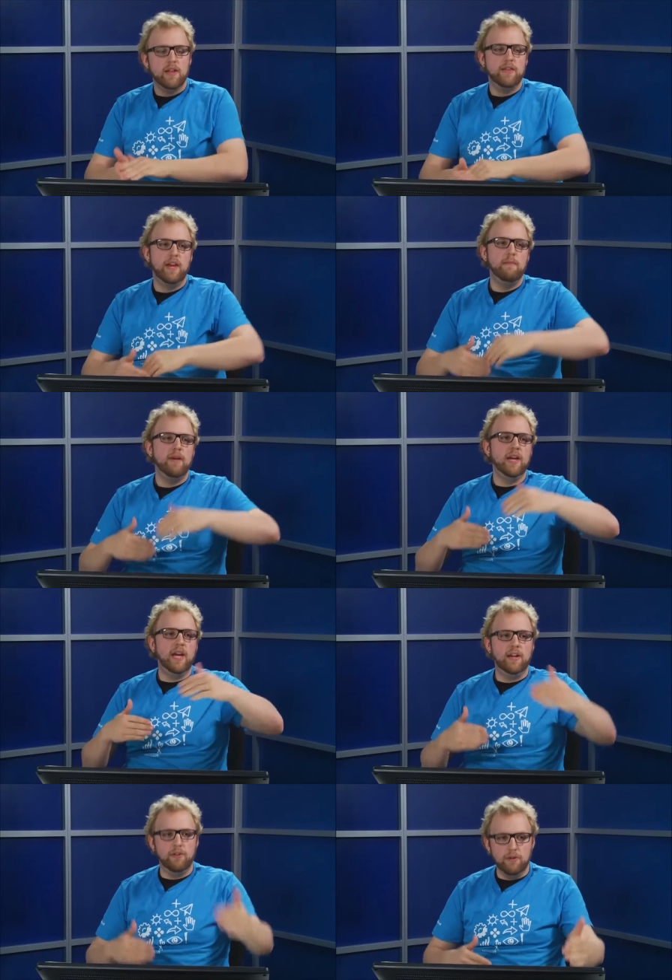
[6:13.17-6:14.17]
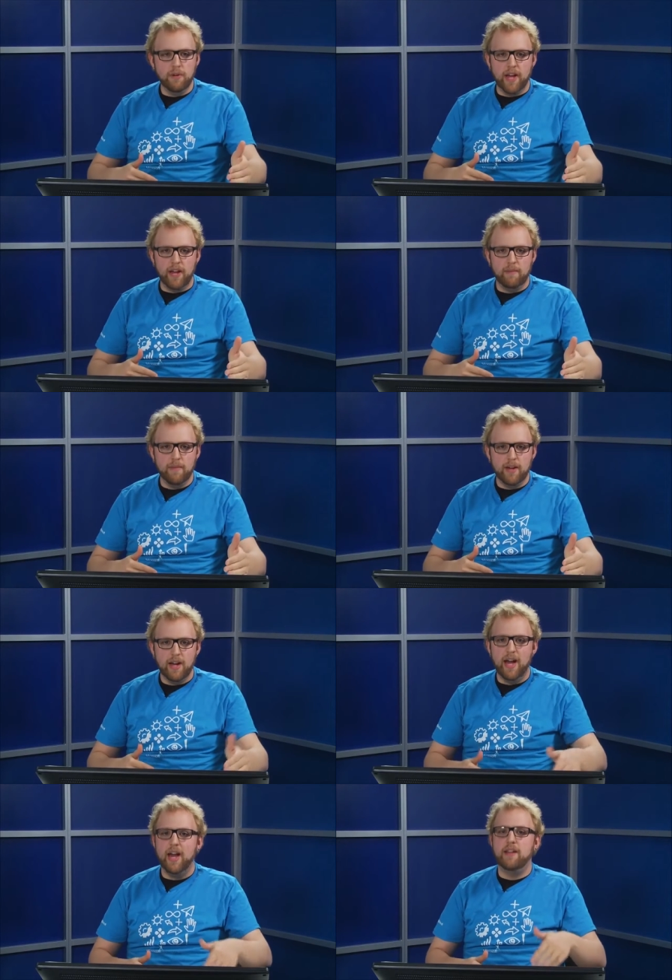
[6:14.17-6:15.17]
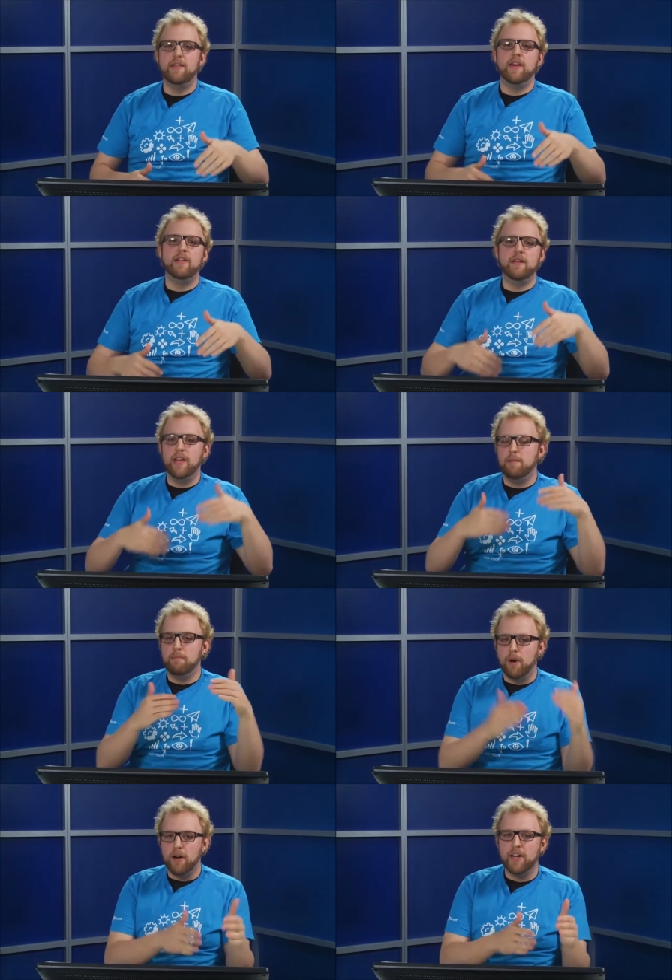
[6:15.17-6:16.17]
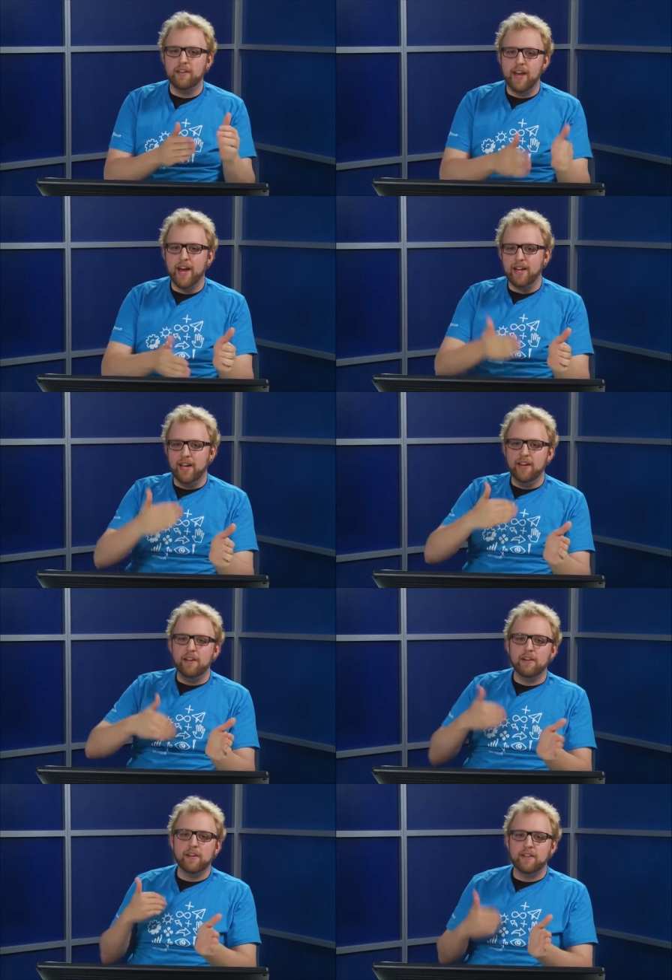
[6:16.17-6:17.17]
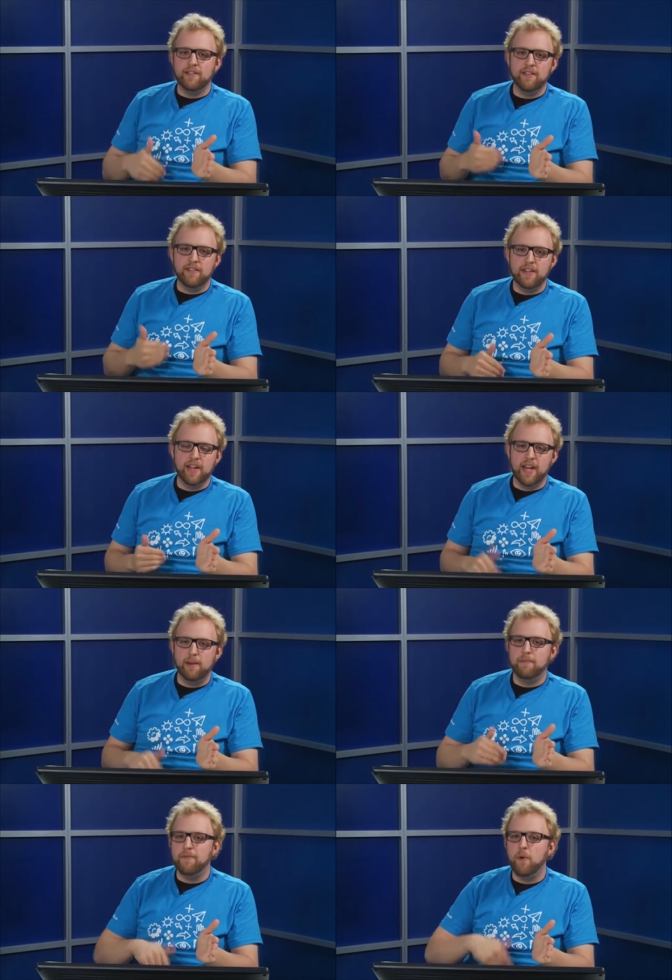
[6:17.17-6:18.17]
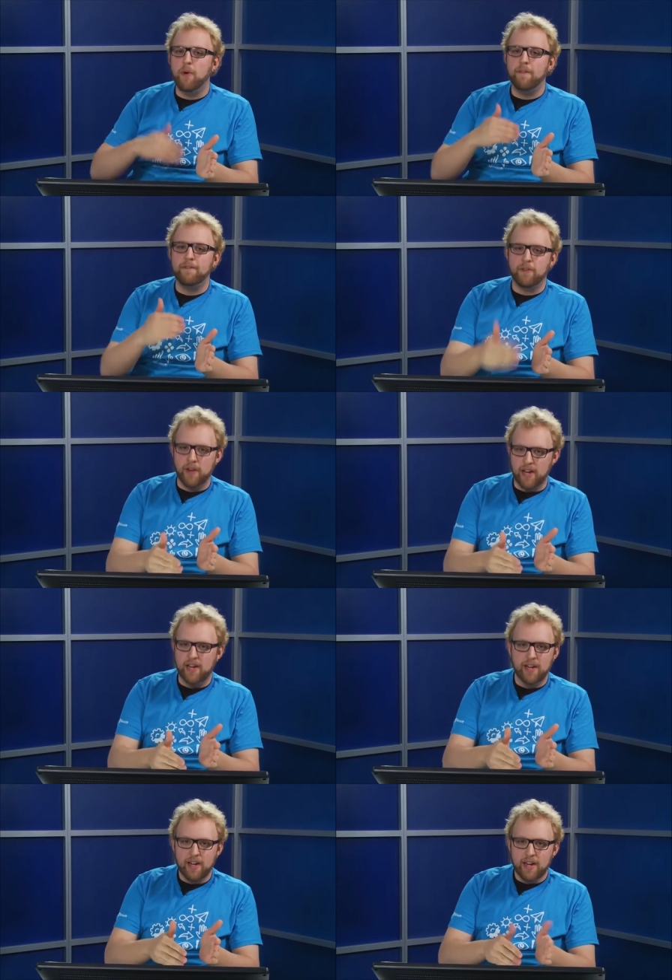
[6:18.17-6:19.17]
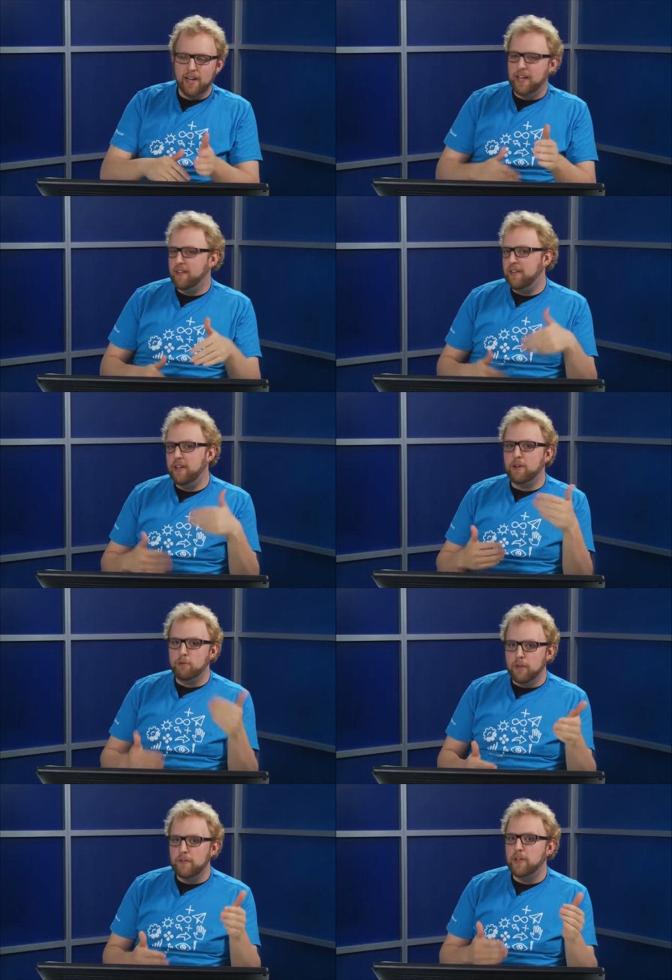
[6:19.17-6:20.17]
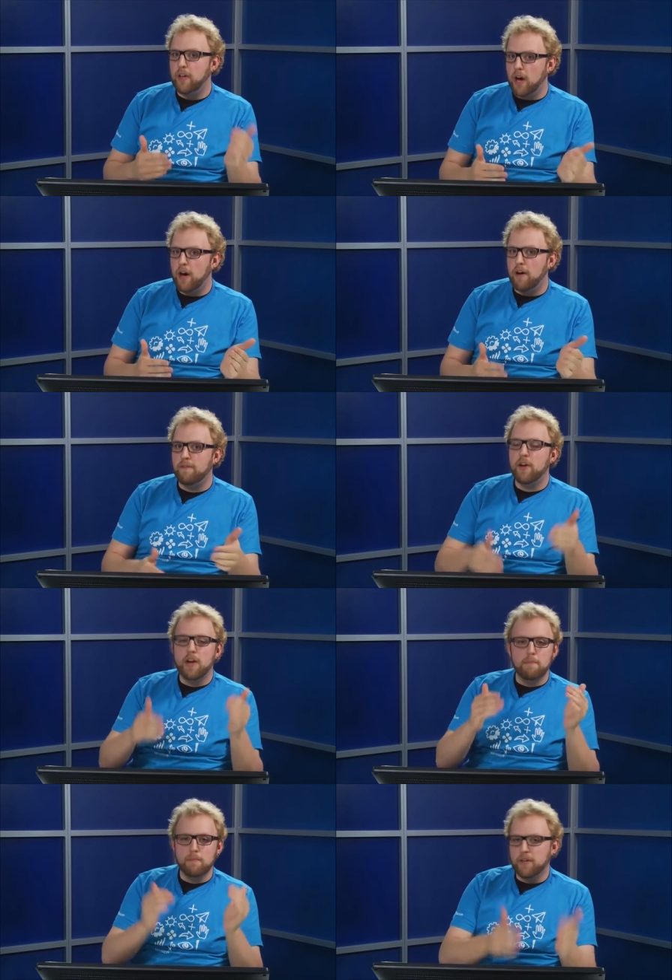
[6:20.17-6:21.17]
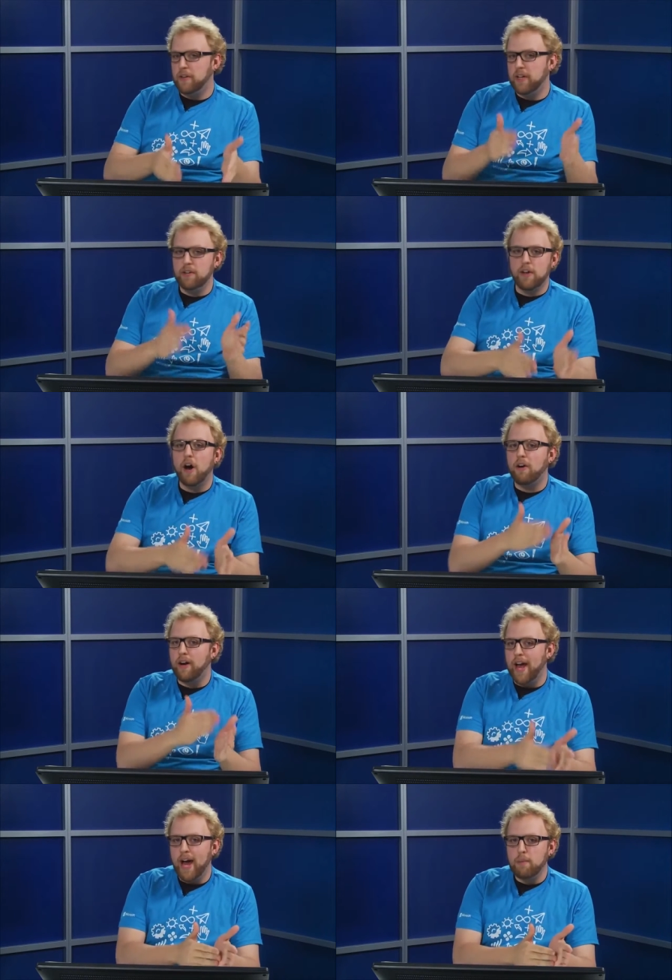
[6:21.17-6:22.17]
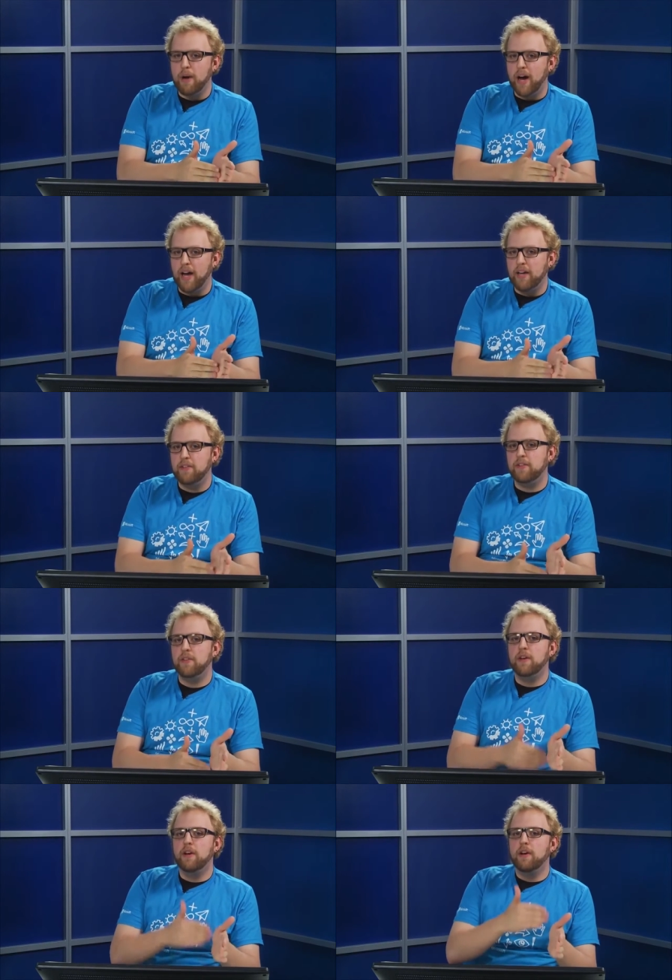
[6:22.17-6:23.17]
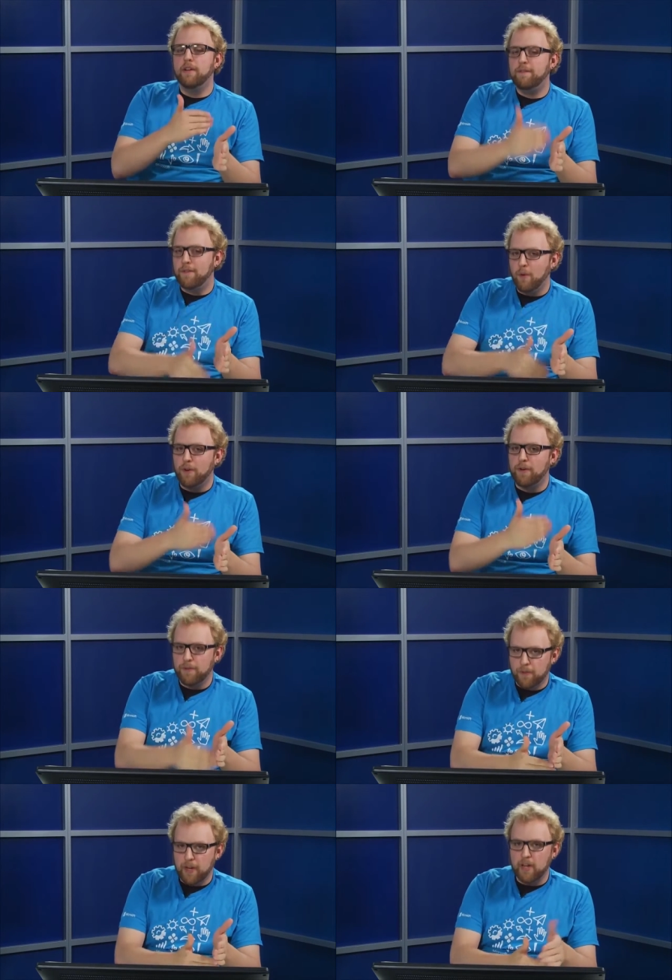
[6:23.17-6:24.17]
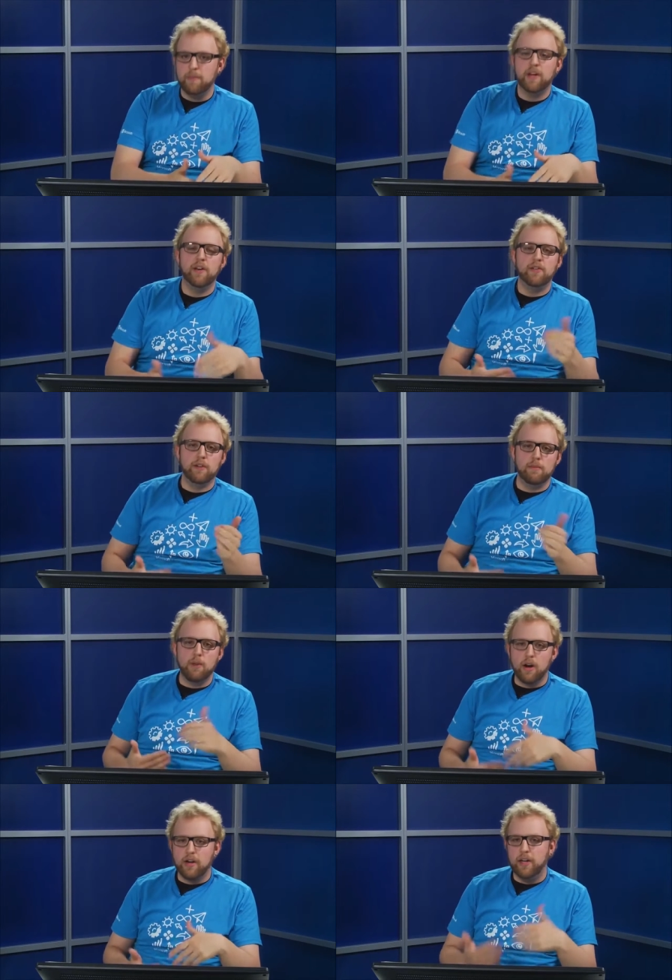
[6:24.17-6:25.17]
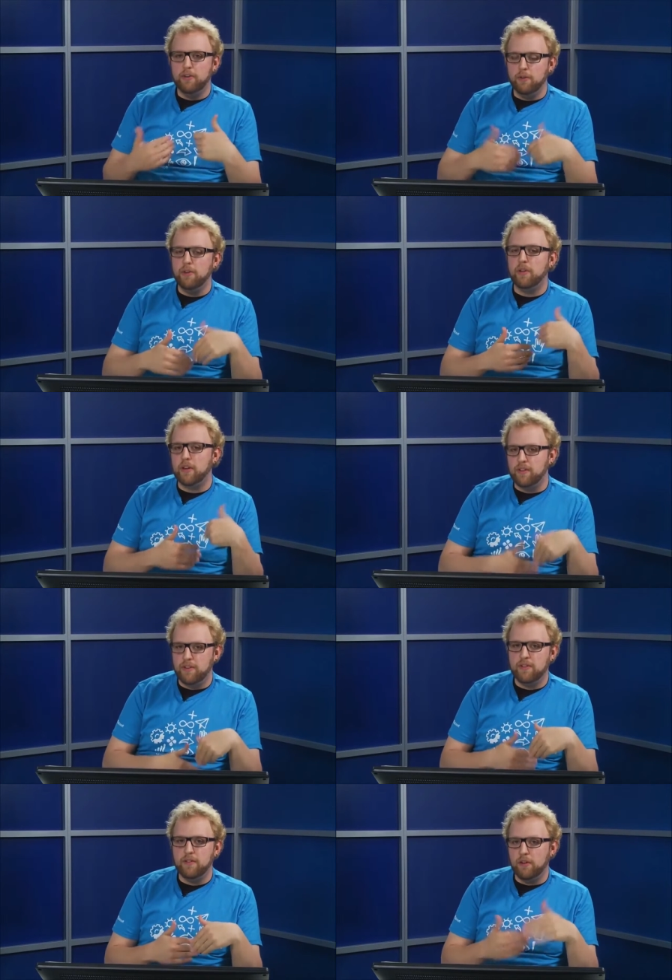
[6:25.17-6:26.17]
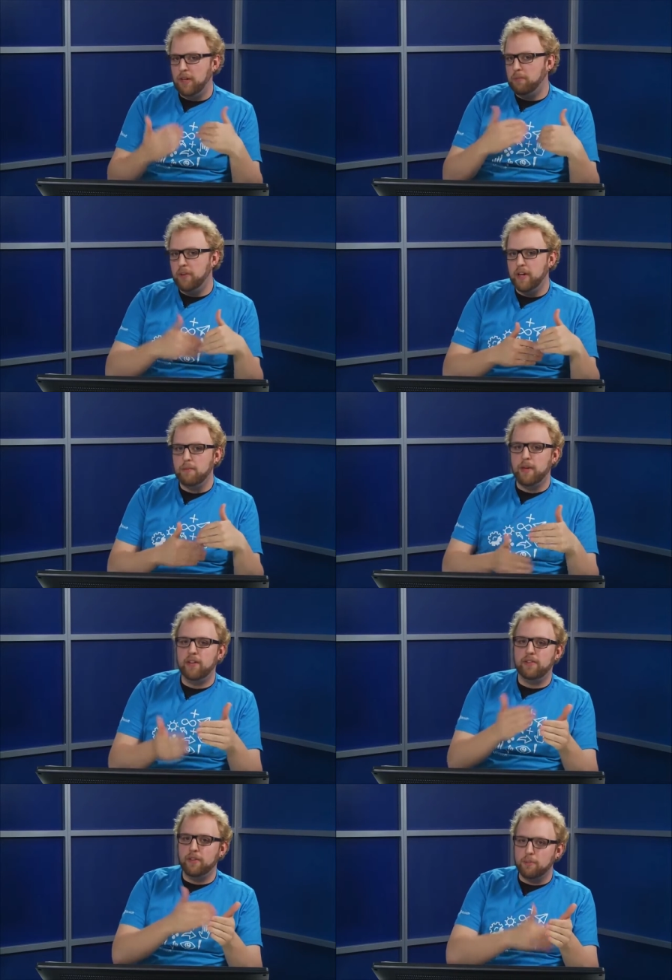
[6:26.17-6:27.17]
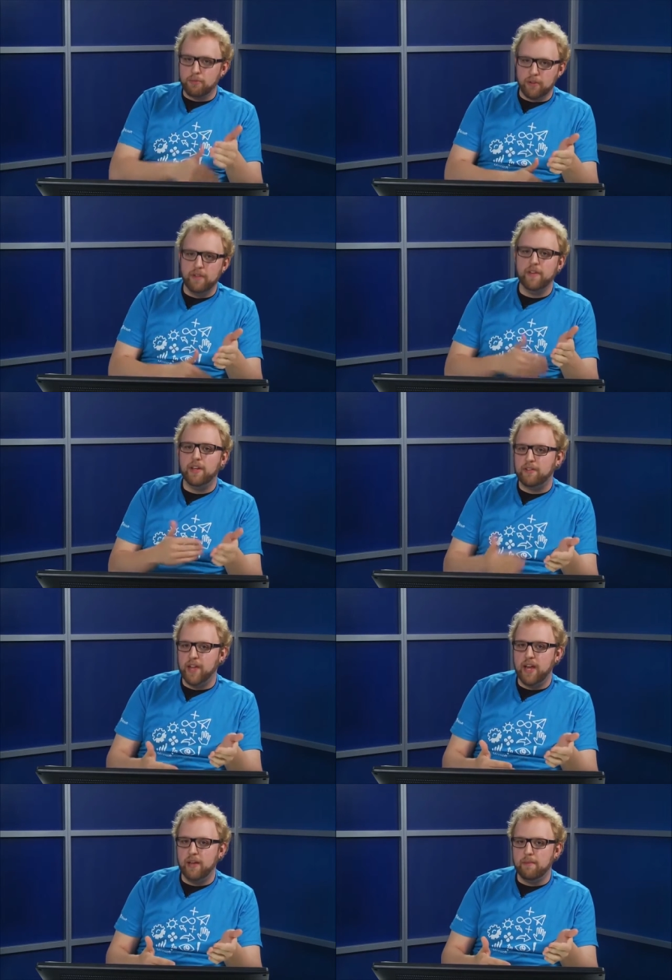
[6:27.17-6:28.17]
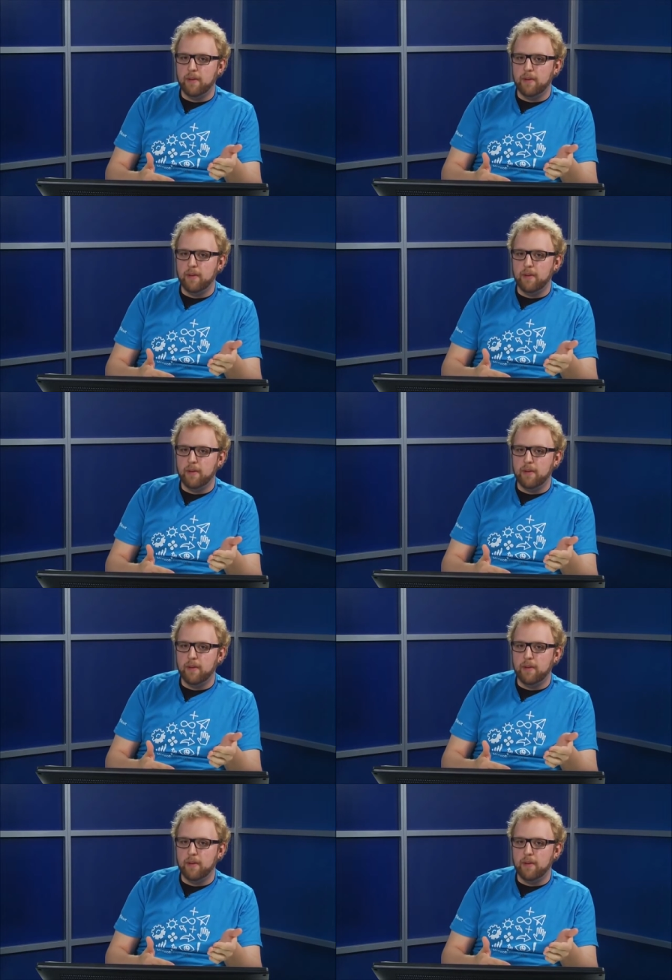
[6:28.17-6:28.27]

they make a new game, and then they market that in their existing game for free and get the equivalent of million dollar ad buys for free because they're marketing to their existing player base in their previous game.